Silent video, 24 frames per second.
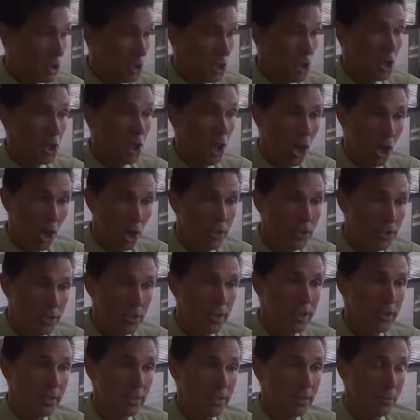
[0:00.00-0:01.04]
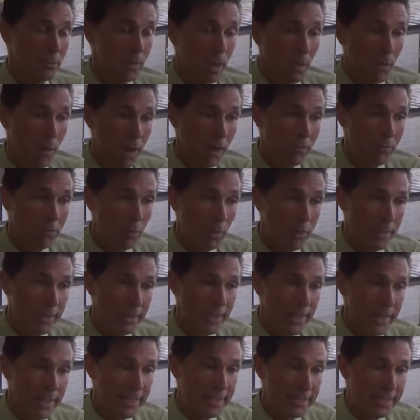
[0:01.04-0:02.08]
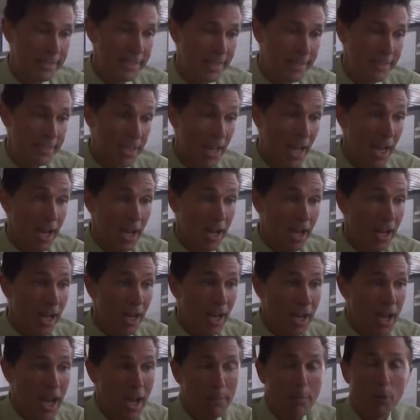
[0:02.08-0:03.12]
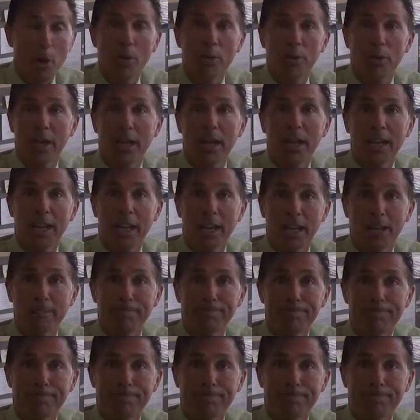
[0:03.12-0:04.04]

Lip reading: she calls in my wife one day and says, I'm going to LA.